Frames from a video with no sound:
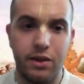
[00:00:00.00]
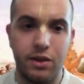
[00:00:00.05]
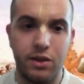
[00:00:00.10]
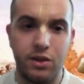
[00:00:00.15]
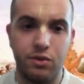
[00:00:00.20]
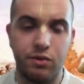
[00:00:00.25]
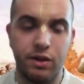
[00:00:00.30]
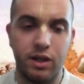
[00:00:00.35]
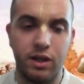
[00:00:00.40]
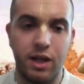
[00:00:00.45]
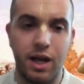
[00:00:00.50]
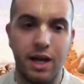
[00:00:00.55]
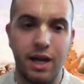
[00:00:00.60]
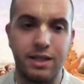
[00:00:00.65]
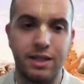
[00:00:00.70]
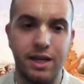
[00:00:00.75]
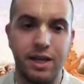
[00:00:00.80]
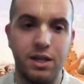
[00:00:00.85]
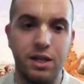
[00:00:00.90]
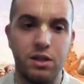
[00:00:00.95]
This
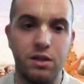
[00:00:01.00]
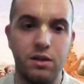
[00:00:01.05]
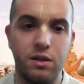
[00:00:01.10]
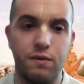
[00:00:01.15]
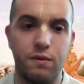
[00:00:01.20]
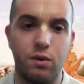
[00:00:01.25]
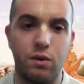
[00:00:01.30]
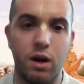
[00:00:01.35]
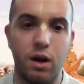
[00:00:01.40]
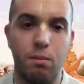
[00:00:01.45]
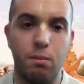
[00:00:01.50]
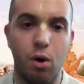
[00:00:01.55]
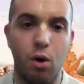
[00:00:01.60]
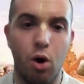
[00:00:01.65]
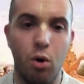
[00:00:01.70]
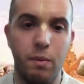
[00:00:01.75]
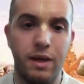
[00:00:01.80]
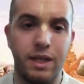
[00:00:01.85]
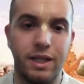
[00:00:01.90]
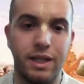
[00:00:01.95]
realization for a
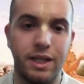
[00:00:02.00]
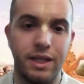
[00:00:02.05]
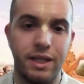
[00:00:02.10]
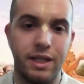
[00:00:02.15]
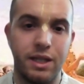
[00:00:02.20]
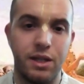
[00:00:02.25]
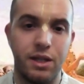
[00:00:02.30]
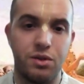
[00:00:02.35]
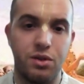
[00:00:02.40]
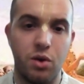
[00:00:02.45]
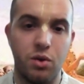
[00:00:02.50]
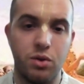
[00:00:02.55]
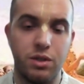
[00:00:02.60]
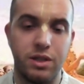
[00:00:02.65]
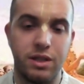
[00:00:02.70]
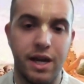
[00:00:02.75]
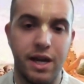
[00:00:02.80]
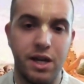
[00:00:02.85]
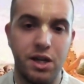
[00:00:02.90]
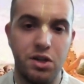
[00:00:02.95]
moment in the
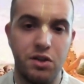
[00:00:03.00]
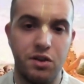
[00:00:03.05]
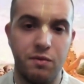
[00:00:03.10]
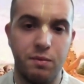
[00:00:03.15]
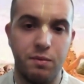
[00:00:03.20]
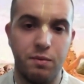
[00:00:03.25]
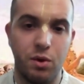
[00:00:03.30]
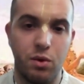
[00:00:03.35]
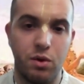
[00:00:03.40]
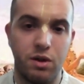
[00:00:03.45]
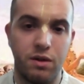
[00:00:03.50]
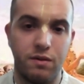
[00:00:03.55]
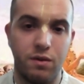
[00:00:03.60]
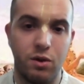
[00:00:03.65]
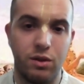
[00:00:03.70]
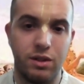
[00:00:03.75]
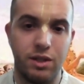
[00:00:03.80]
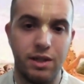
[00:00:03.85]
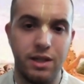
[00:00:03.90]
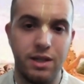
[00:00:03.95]
association of pure
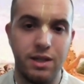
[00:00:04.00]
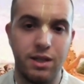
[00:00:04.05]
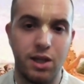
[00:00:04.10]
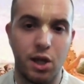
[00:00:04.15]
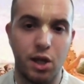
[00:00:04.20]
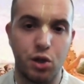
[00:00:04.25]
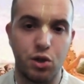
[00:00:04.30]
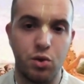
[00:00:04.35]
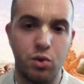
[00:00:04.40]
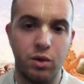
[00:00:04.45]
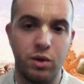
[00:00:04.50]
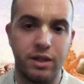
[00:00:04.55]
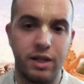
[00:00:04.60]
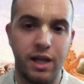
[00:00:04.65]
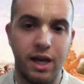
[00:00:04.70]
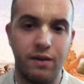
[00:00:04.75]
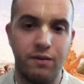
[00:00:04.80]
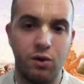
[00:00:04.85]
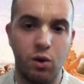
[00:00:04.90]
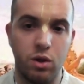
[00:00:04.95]
devotees like
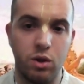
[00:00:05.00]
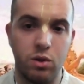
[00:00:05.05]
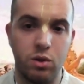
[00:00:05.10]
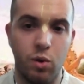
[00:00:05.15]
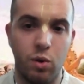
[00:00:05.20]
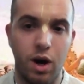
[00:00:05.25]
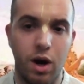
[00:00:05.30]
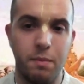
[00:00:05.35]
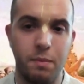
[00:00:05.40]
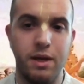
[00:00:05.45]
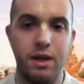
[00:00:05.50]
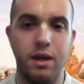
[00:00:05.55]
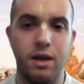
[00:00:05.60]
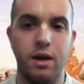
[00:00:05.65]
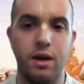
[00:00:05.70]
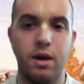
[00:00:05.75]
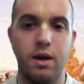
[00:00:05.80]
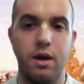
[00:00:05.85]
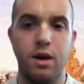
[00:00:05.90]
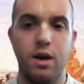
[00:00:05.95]
Shukadev Goswami
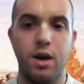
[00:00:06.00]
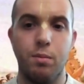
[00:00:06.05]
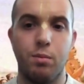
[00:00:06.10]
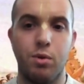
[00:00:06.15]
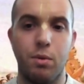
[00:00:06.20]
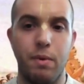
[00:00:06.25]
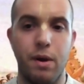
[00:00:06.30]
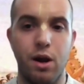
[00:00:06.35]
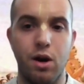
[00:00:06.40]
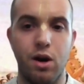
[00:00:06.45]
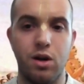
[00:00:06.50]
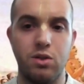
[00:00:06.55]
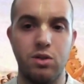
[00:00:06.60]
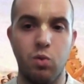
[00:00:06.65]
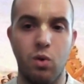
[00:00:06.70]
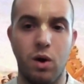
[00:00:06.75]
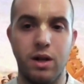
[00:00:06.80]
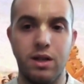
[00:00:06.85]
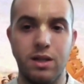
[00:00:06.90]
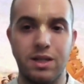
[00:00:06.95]
prepares
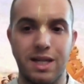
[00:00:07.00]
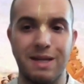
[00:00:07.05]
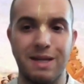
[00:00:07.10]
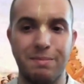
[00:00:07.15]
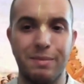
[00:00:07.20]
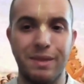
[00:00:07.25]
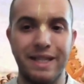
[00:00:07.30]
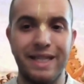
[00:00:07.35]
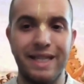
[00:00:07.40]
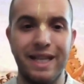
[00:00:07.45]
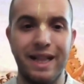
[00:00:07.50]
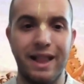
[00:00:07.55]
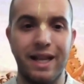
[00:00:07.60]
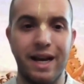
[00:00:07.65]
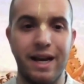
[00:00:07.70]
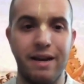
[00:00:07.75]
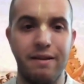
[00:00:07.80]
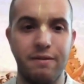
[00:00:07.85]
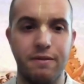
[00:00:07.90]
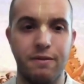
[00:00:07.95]
one's complete
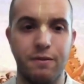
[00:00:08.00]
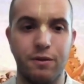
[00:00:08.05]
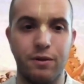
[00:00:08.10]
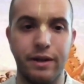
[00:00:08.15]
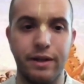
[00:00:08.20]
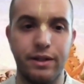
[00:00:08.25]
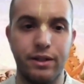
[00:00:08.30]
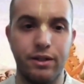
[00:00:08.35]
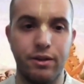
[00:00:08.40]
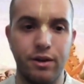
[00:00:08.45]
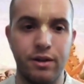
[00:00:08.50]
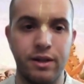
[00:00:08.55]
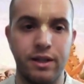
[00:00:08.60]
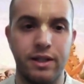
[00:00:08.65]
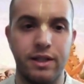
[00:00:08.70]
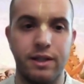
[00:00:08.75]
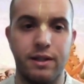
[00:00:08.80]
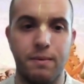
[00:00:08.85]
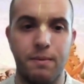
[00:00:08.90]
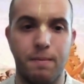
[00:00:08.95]
life for
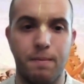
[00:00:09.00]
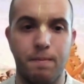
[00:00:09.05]
eternity.